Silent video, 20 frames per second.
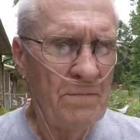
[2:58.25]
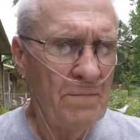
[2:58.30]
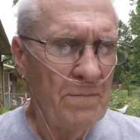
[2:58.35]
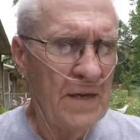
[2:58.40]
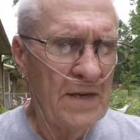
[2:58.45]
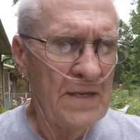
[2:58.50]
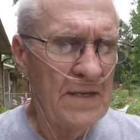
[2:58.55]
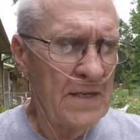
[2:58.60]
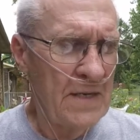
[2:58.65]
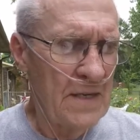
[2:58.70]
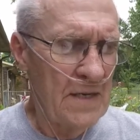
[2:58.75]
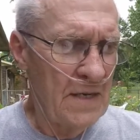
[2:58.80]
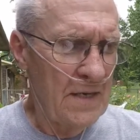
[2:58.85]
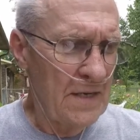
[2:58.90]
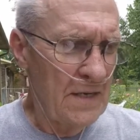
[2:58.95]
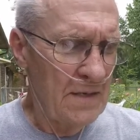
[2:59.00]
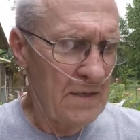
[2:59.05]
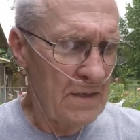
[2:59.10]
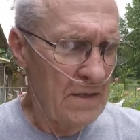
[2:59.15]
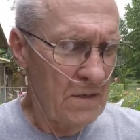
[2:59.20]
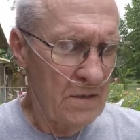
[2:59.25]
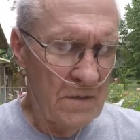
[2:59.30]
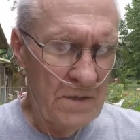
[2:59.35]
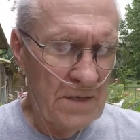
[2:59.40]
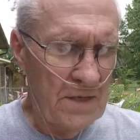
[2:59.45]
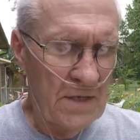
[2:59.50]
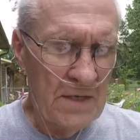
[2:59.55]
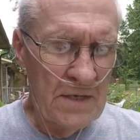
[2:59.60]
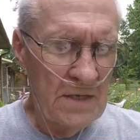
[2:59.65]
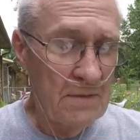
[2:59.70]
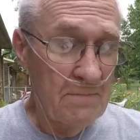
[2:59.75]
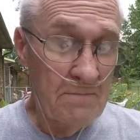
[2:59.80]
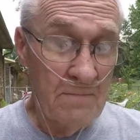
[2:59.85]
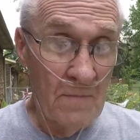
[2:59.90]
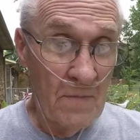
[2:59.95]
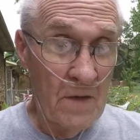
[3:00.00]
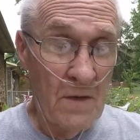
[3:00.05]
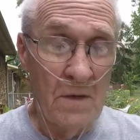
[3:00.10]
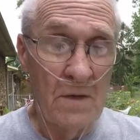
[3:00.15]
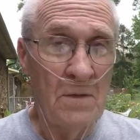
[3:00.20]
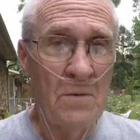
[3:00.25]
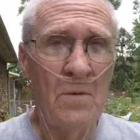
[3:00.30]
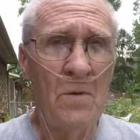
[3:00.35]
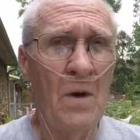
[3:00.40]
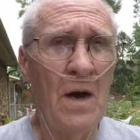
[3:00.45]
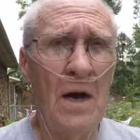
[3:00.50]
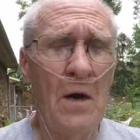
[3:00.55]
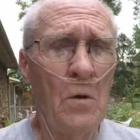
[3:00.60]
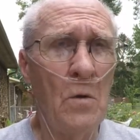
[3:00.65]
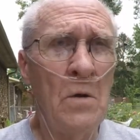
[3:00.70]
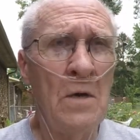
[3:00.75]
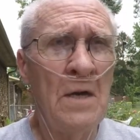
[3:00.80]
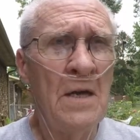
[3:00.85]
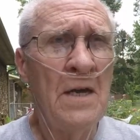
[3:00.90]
basically. You know, just wow.